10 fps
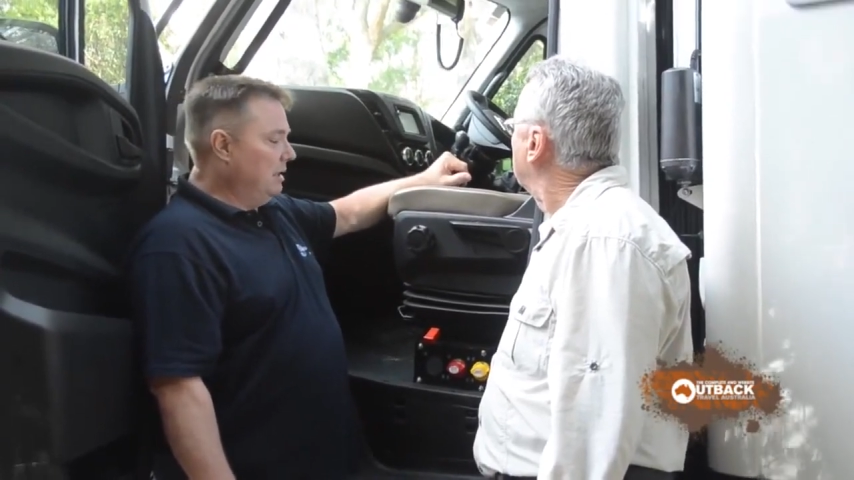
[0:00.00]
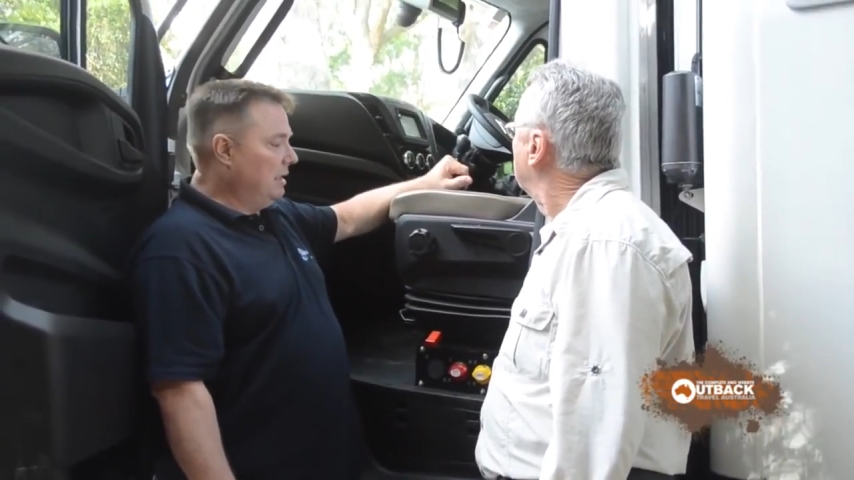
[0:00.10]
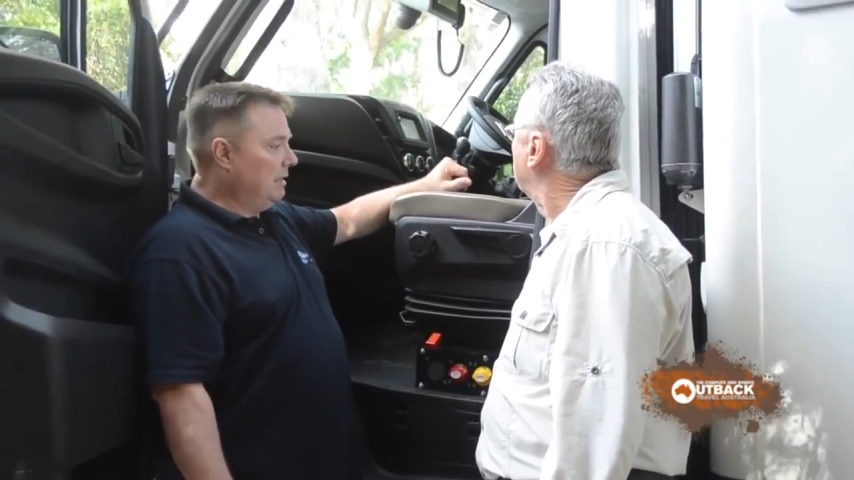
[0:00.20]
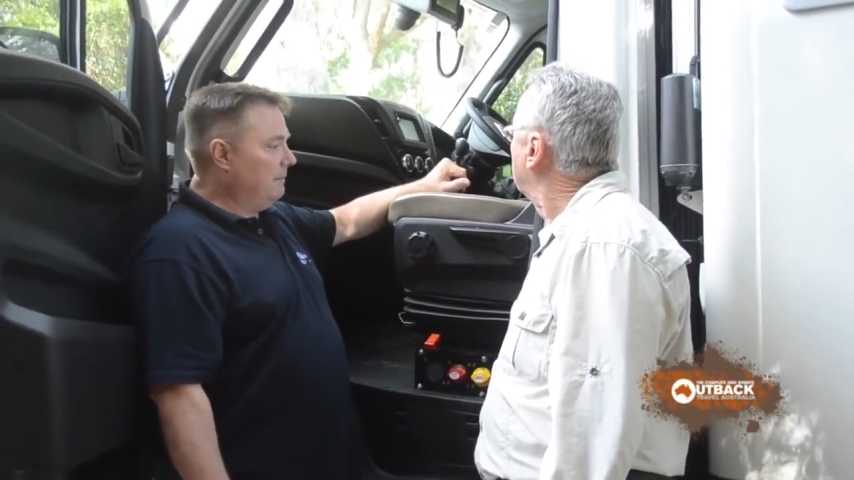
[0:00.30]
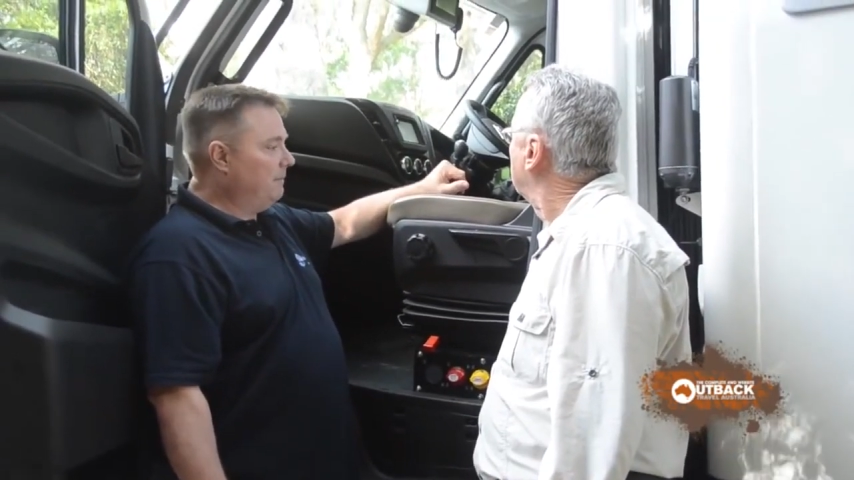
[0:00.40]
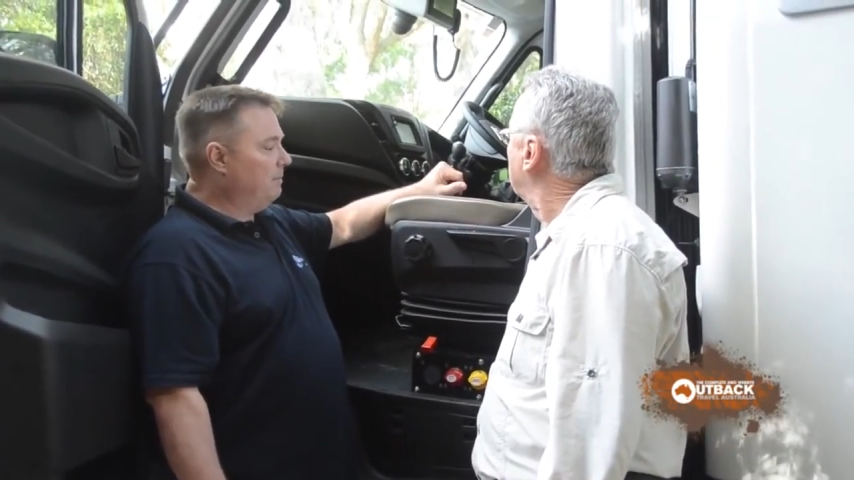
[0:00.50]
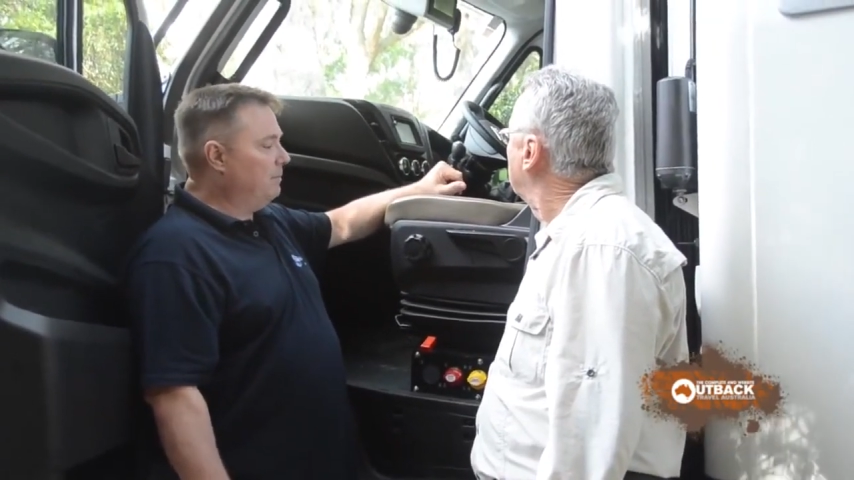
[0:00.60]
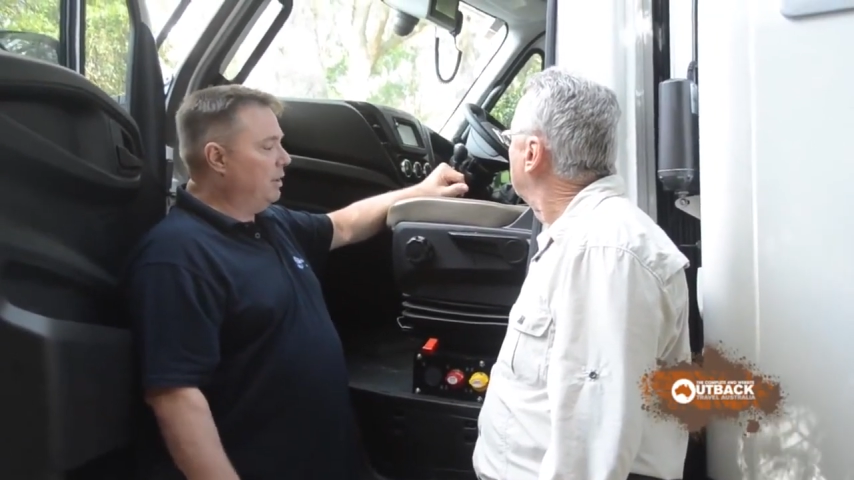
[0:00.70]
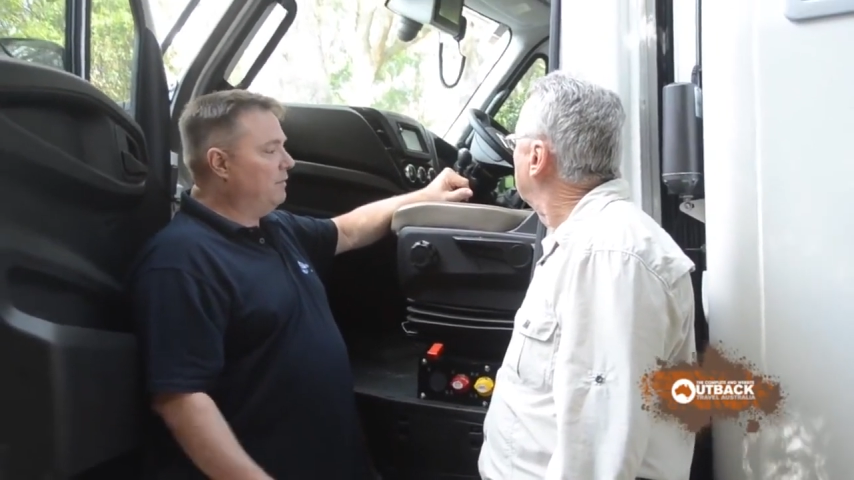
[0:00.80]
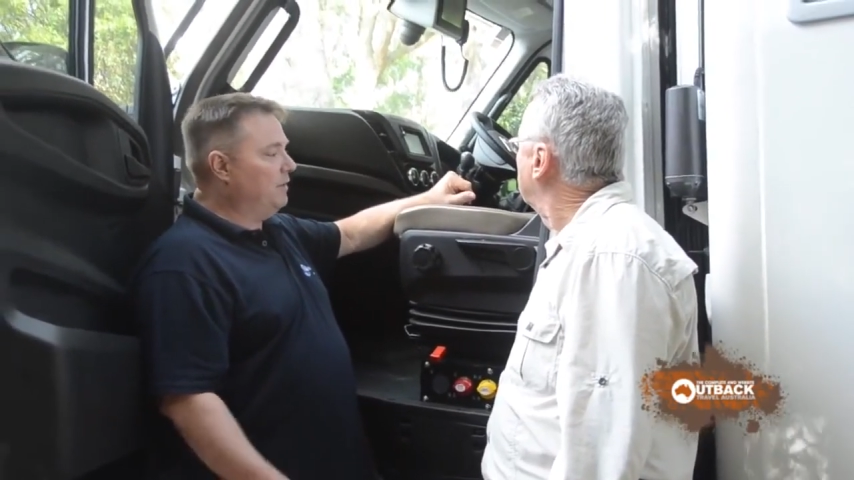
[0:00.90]
um,
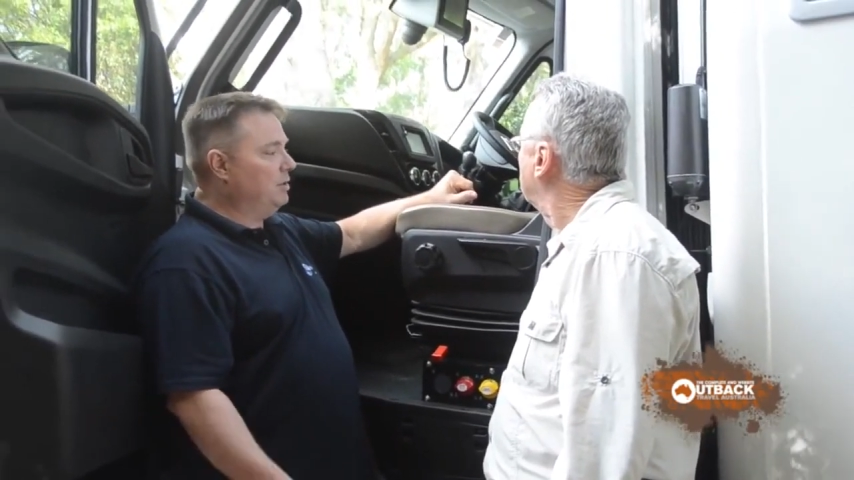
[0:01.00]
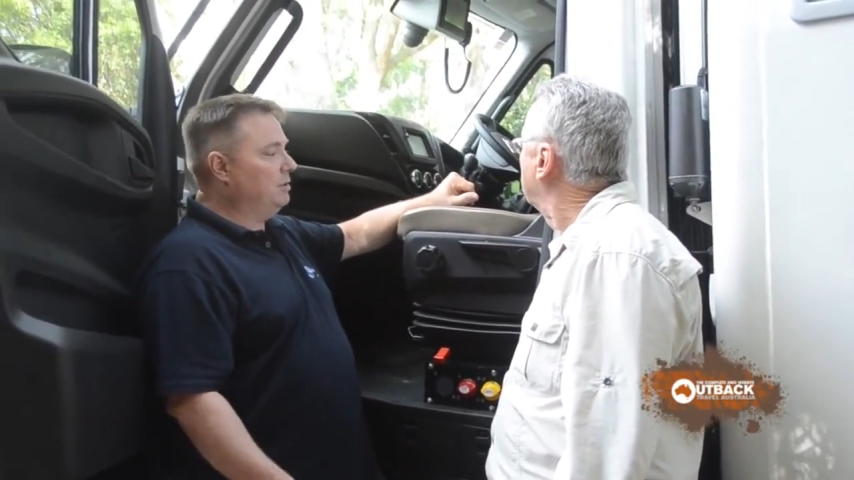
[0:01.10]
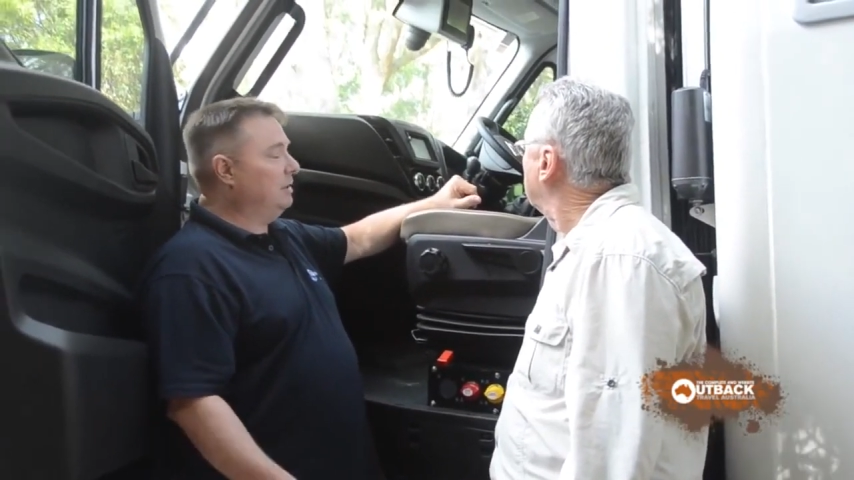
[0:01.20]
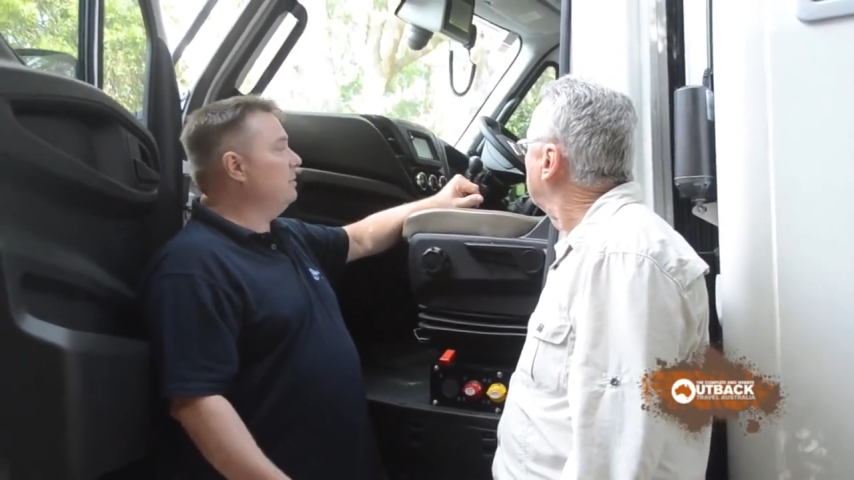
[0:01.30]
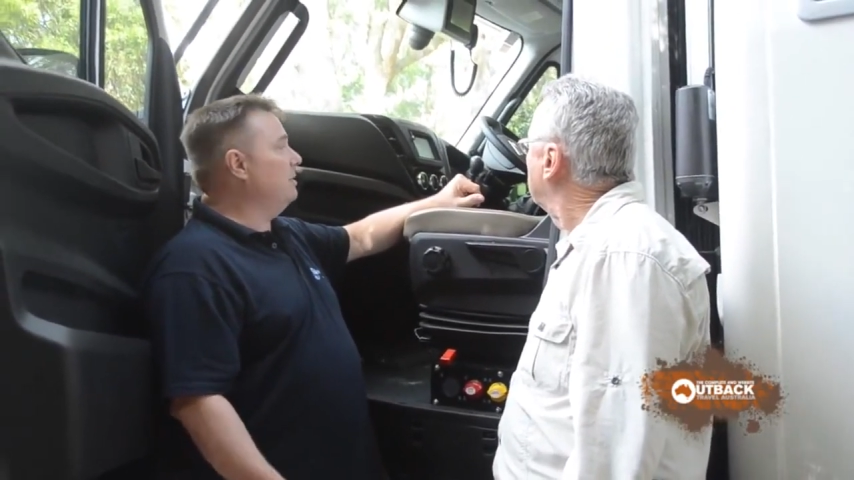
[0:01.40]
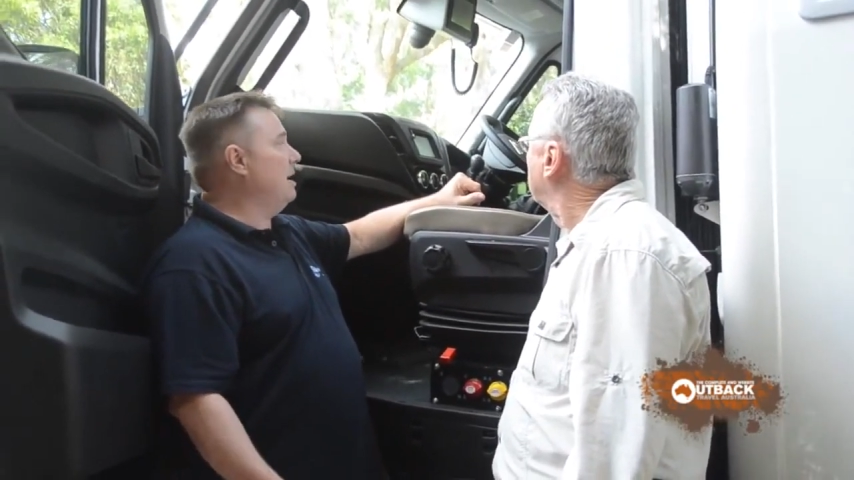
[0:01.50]
both visually with